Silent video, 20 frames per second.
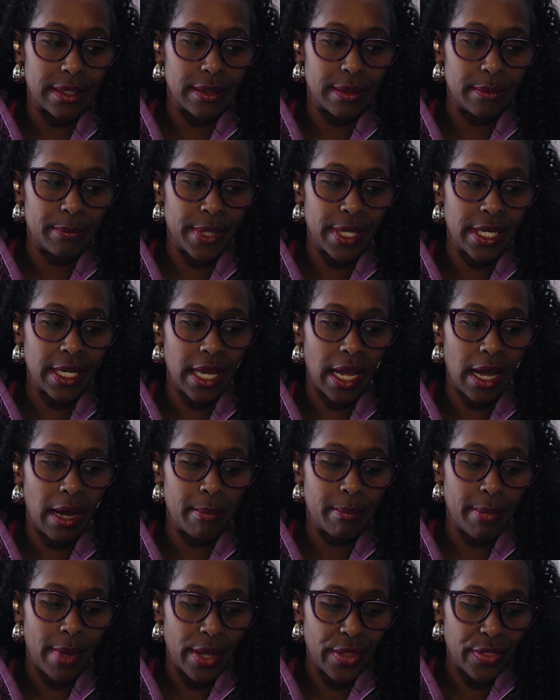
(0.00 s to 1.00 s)
being a
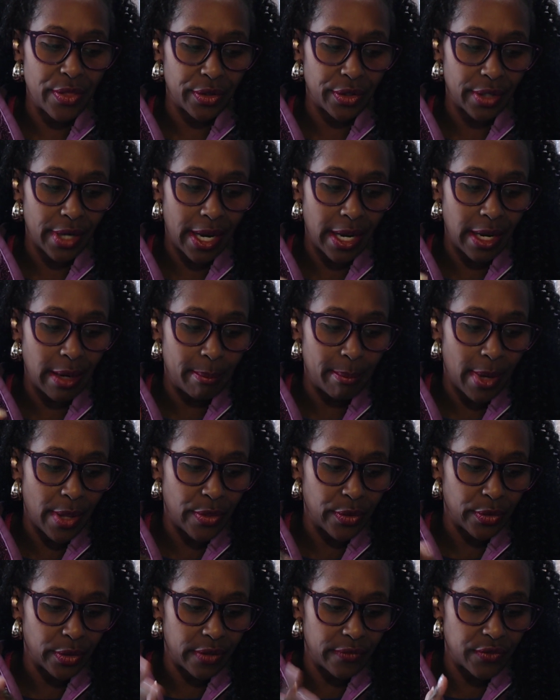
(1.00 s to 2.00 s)
mother and a
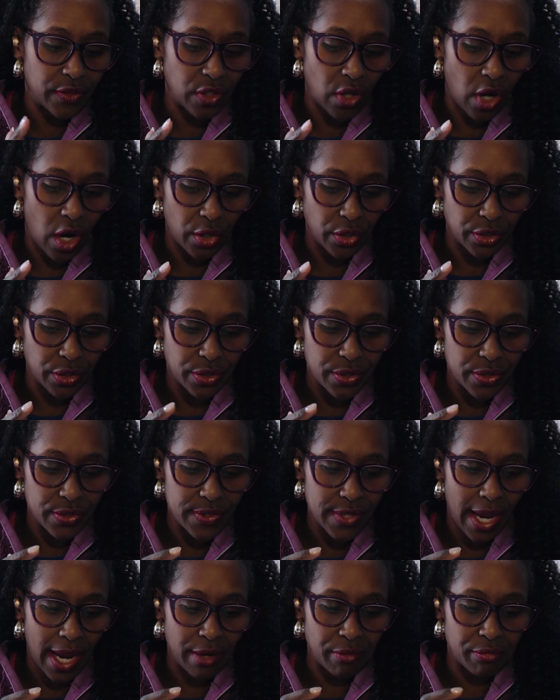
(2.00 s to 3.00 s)
mother of daughters,
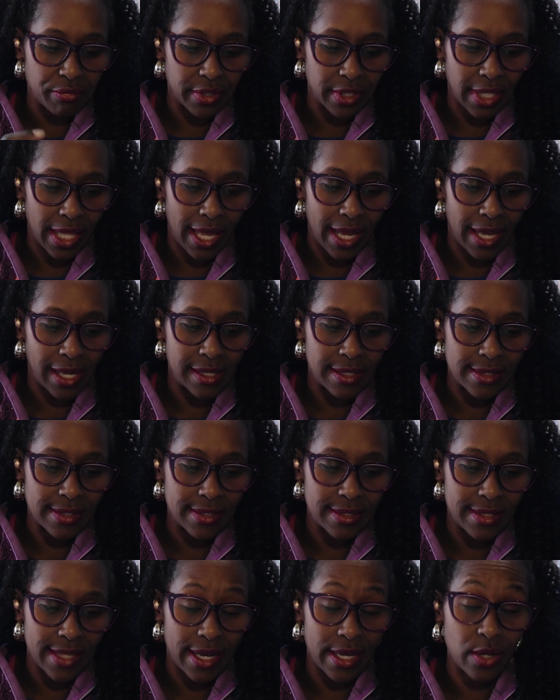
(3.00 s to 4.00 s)
I
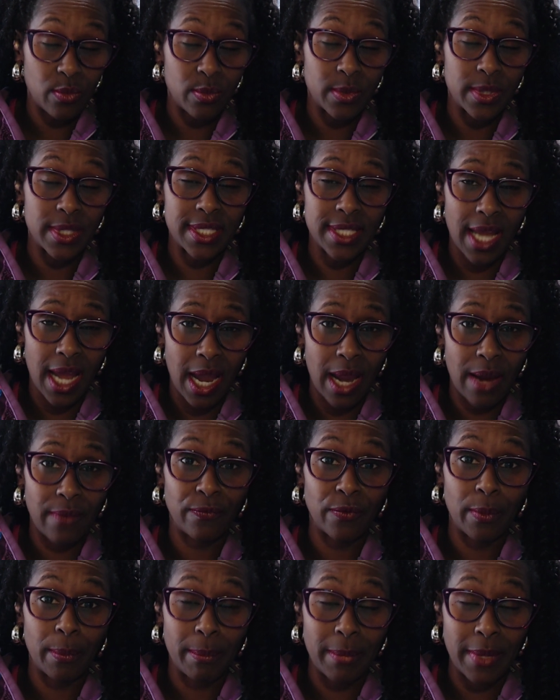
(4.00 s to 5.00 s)
realized that it was time
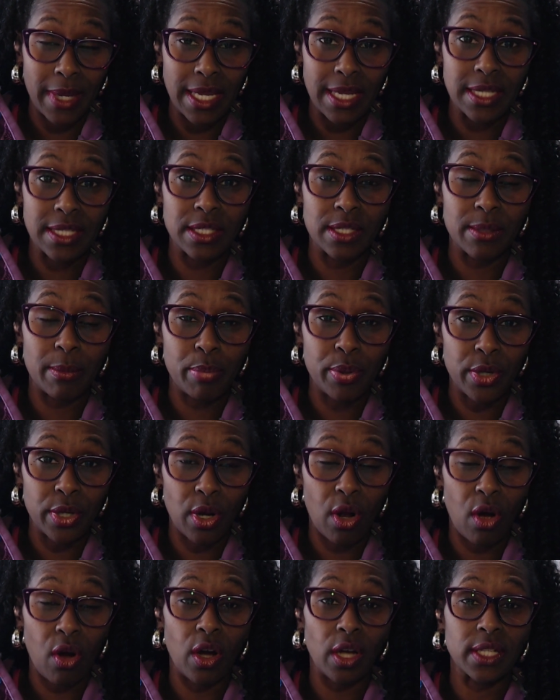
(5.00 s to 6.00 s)
for me to put
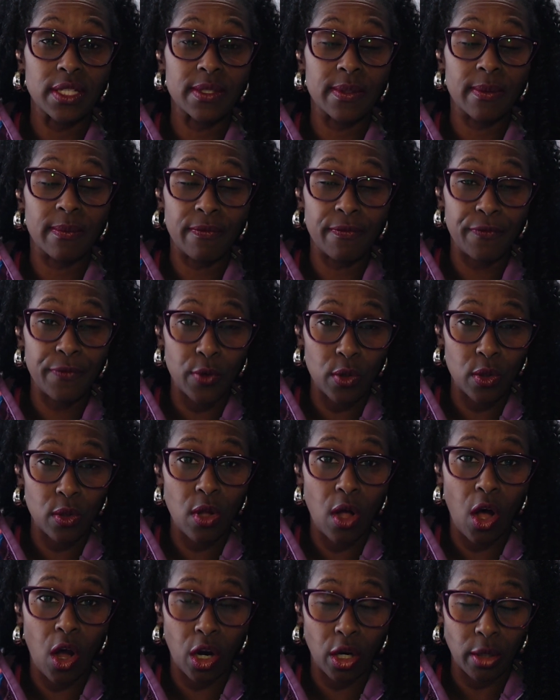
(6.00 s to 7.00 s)
on some
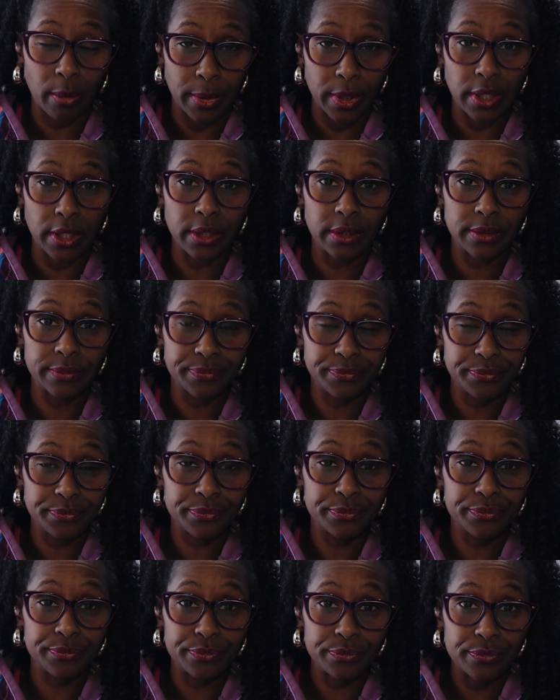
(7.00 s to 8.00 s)
full armor
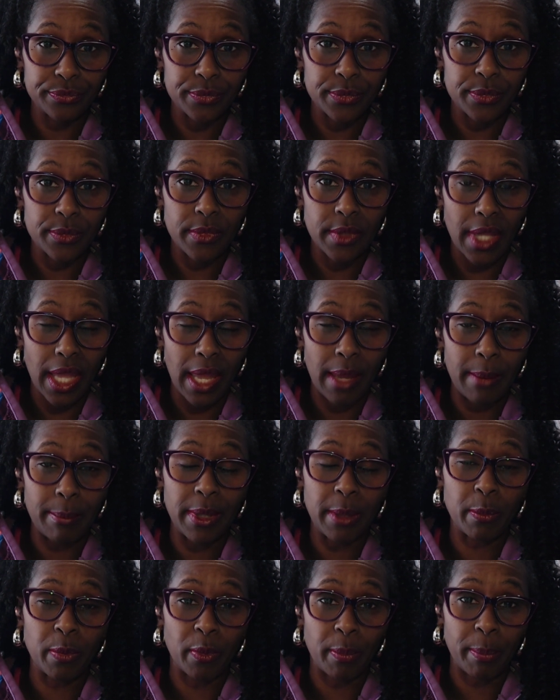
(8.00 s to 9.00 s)
and
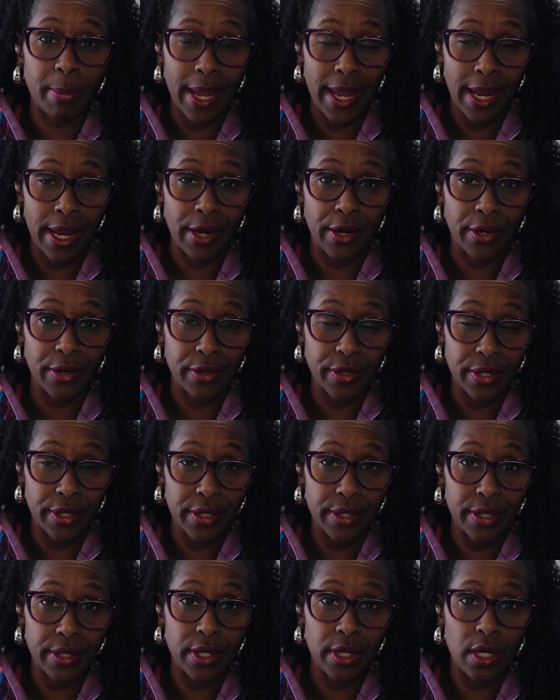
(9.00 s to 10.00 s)
be prepared
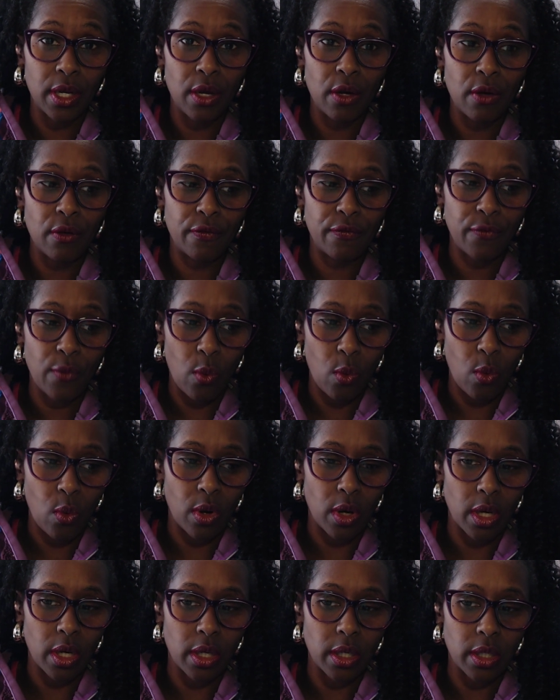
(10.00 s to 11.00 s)

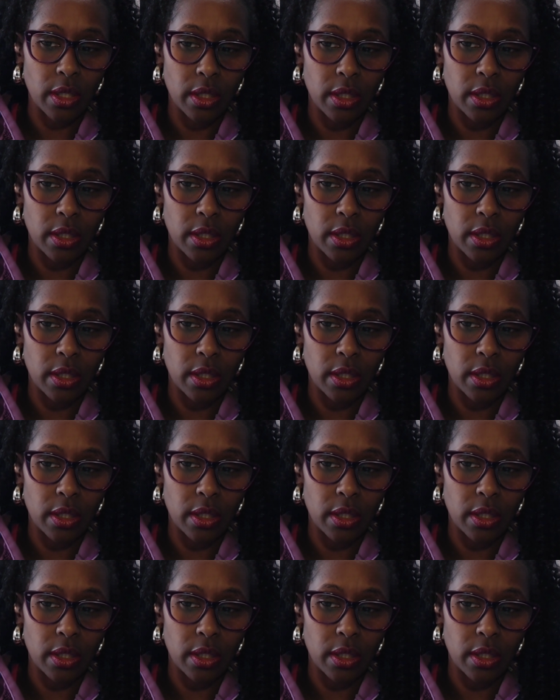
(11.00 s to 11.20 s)
for